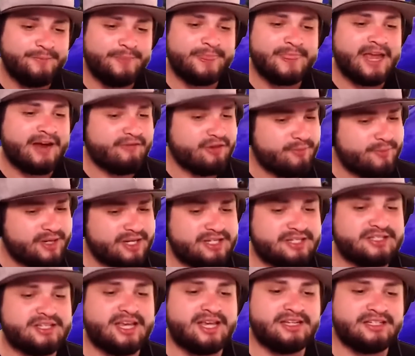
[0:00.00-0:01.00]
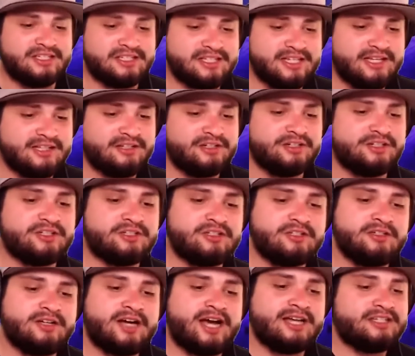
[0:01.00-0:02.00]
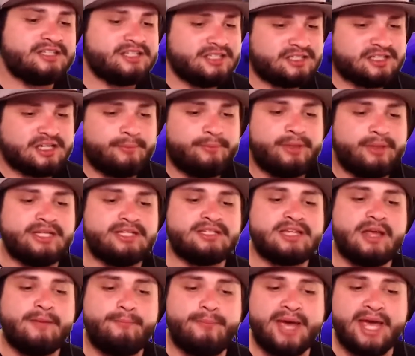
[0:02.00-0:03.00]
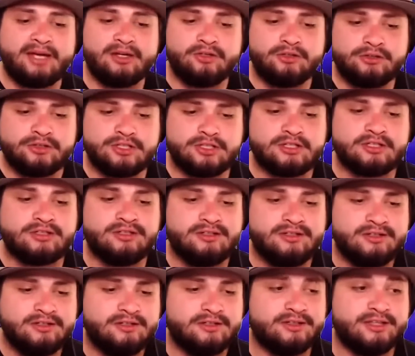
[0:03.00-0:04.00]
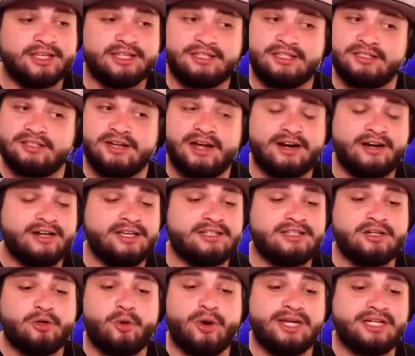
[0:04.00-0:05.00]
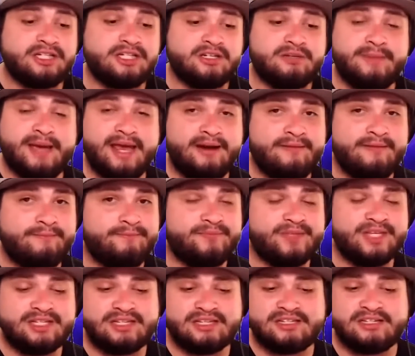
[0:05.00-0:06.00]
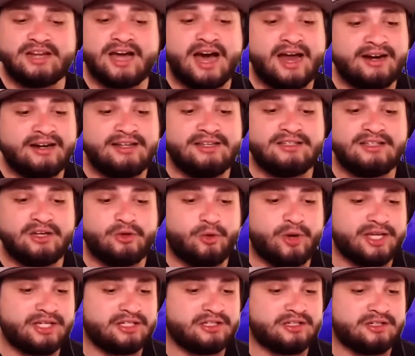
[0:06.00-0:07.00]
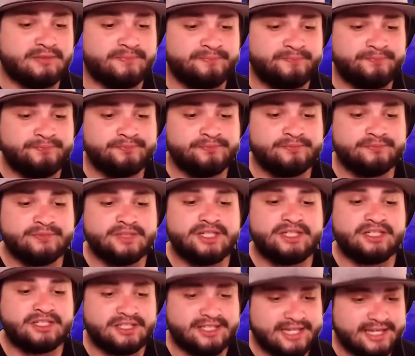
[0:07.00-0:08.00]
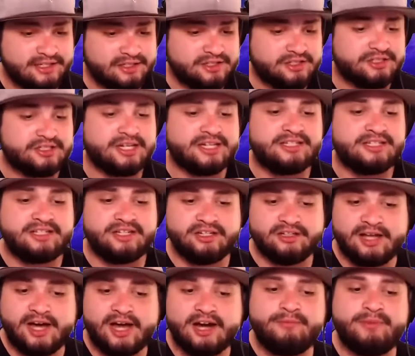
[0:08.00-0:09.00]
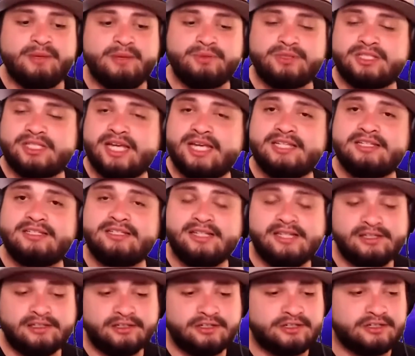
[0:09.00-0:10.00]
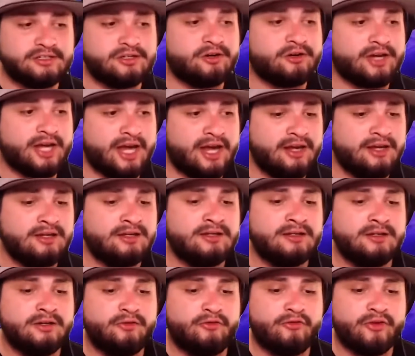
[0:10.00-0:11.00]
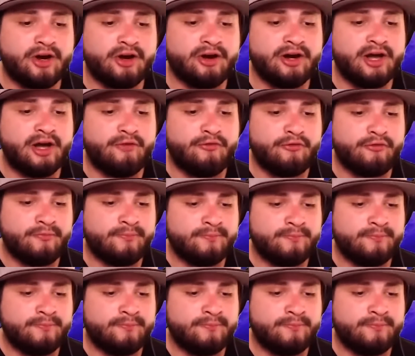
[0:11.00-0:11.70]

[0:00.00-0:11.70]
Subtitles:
everybody's saying Steelers. I see somebody say Bengals. This is not an easy question, man. This is not an easy question. Steelers. I see a lot of people saying Steelers. Okay, fair enough.